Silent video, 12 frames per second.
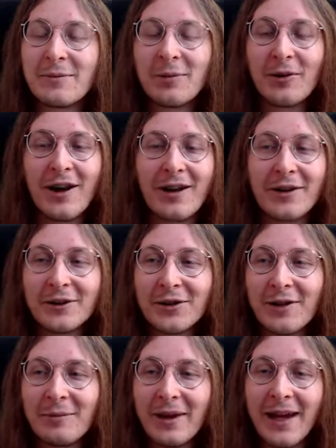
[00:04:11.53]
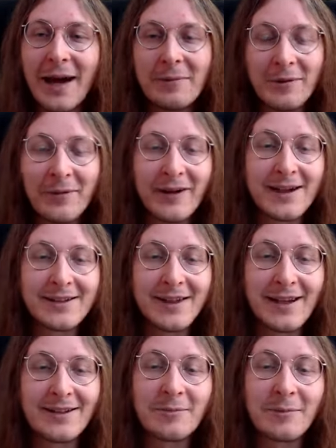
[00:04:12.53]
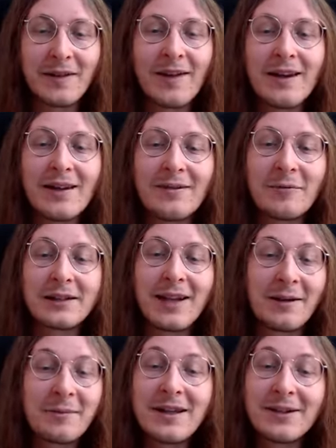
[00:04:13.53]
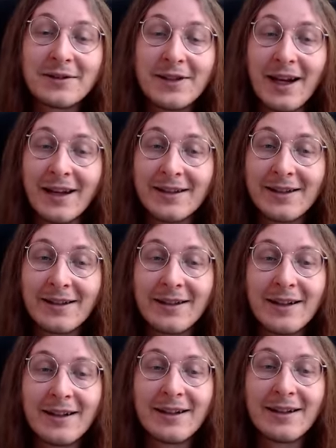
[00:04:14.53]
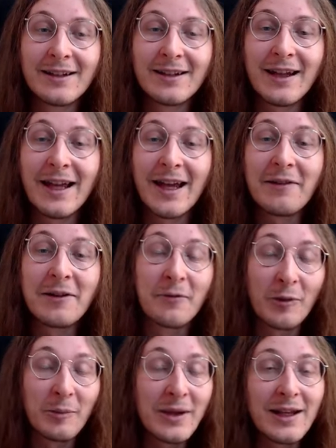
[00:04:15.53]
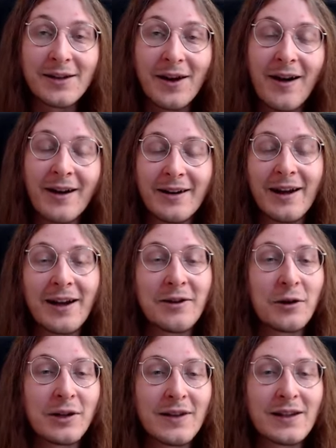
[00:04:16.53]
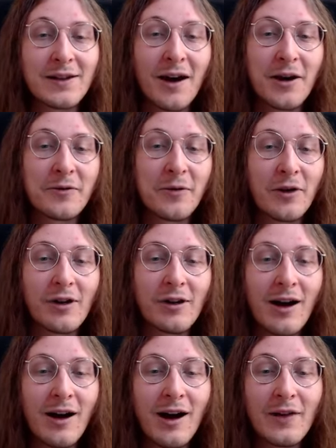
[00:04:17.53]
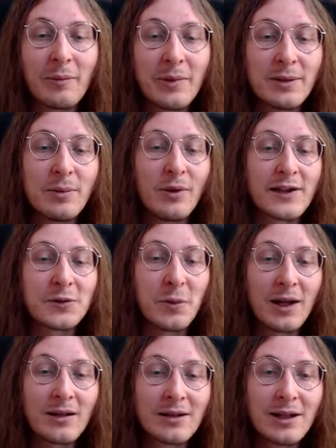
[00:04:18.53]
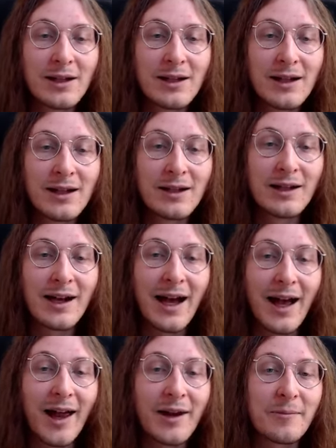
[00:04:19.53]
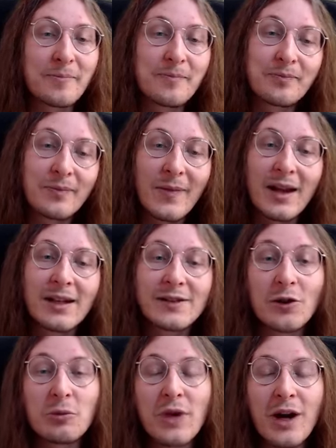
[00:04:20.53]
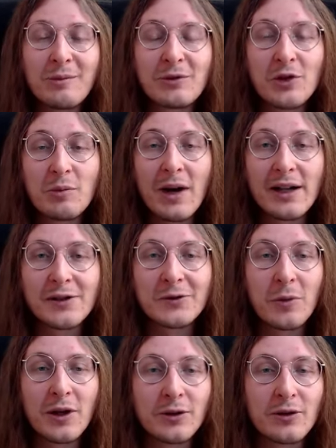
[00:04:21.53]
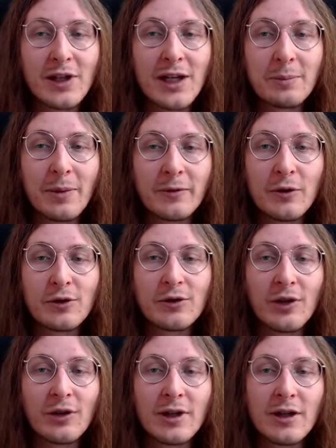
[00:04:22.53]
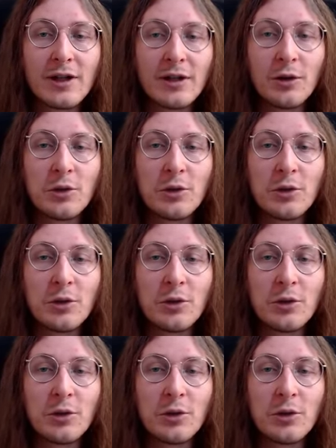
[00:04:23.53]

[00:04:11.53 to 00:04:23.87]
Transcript: are not gonna be happy when I say that, but what I mean to say is that even for me it's hard, and I know that it's hard for other people as well. And sometimes you might just want to skip a fusion, you